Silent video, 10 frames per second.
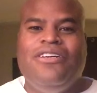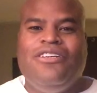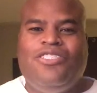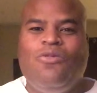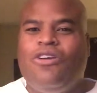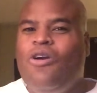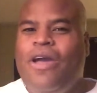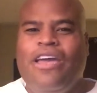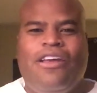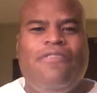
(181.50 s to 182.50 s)
So
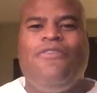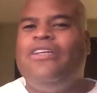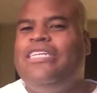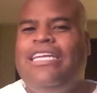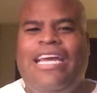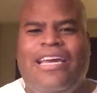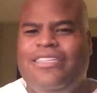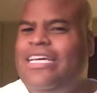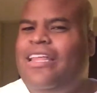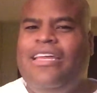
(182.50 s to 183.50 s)
going and confronting Nick and
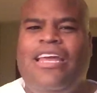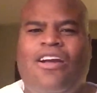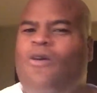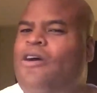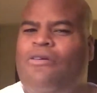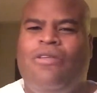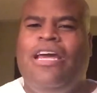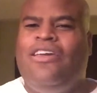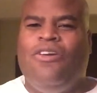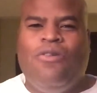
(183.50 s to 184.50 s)
telling Nick, oh, I don't
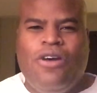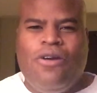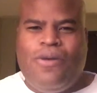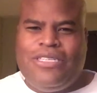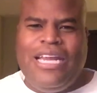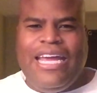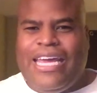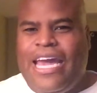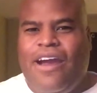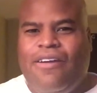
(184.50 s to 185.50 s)
like you, what does Nick
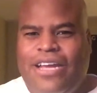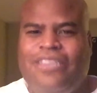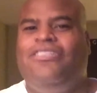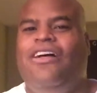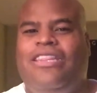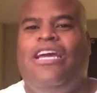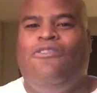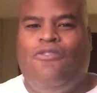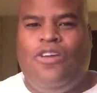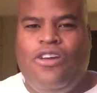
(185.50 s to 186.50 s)
care? Nick's not there
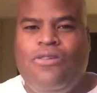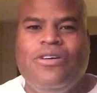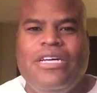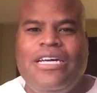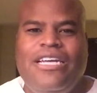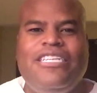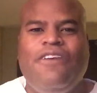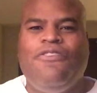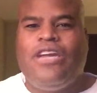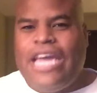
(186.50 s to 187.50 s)
for you. He's there
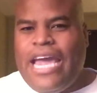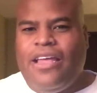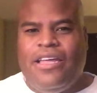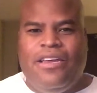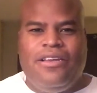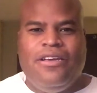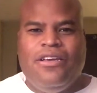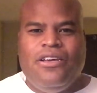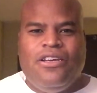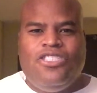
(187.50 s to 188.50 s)
for Caitlin.
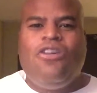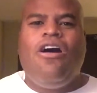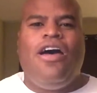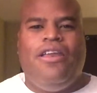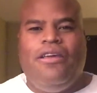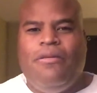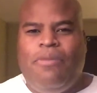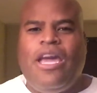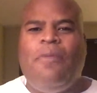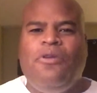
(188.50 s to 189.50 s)
Sean,
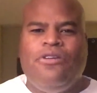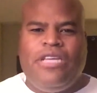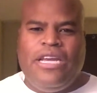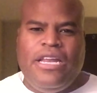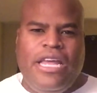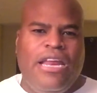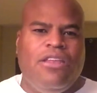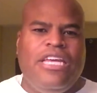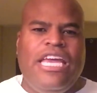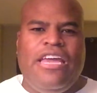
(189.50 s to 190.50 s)
pick up your dignity and
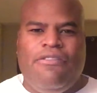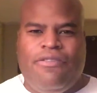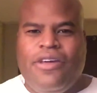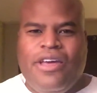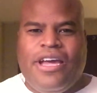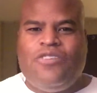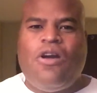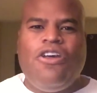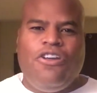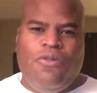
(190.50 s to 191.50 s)
leave, because
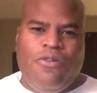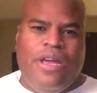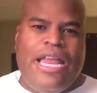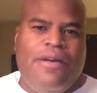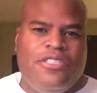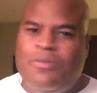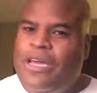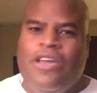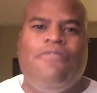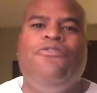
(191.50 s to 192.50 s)
all you're doing right now is just
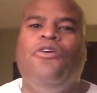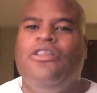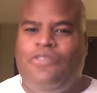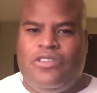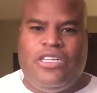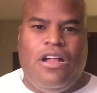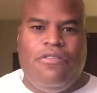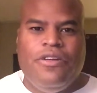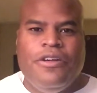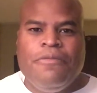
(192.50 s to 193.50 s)
making a fool of
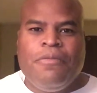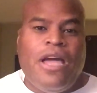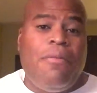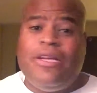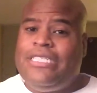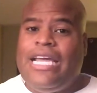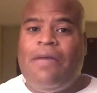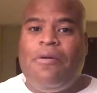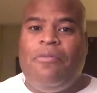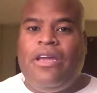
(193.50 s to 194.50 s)
yourself. I'm not saying
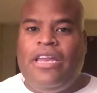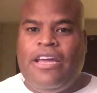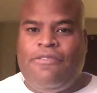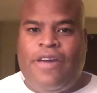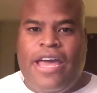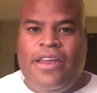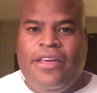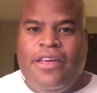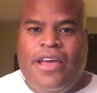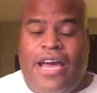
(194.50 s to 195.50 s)
I'm a big Nick fan.
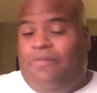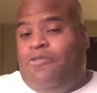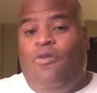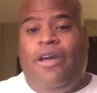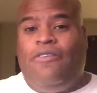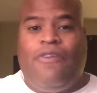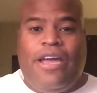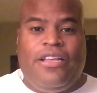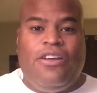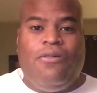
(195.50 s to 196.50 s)
I quite
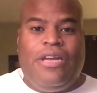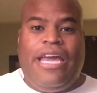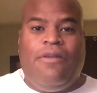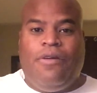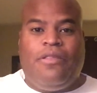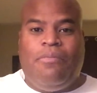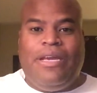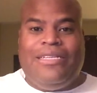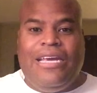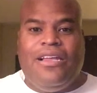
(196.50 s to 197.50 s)
frankly don't get what the
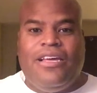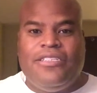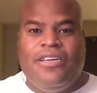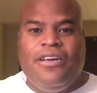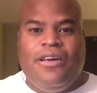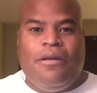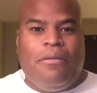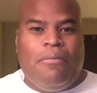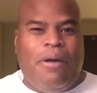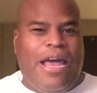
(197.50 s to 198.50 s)
big deal is.
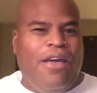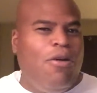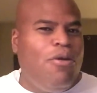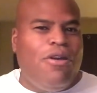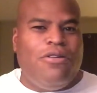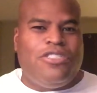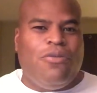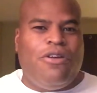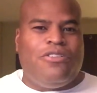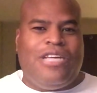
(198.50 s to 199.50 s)
But I don't
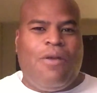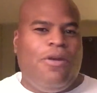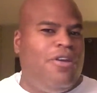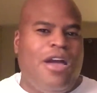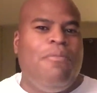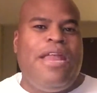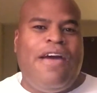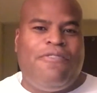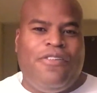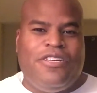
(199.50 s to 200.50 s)
also understand why you're coming
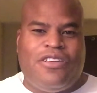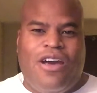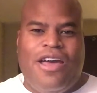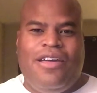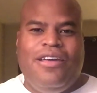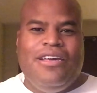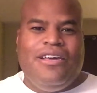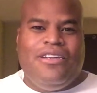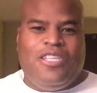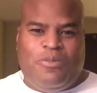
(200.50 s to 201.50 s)
after this guy
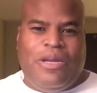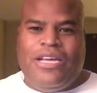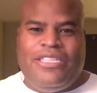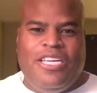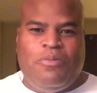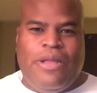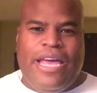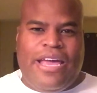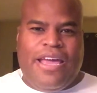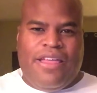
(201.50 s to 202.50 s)
just because he's
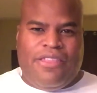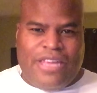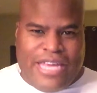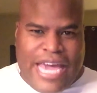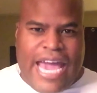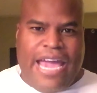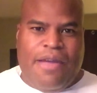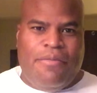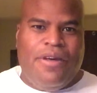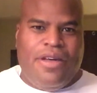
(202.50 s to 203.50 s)
playing the
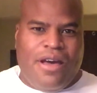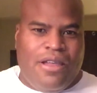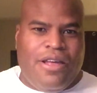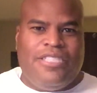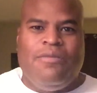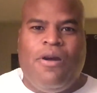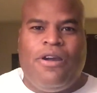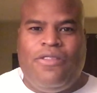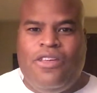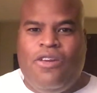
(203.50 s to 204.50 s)
game a lot
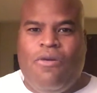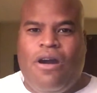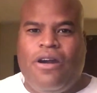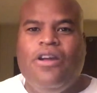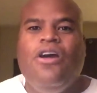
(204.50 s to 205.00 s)
smarter than you are.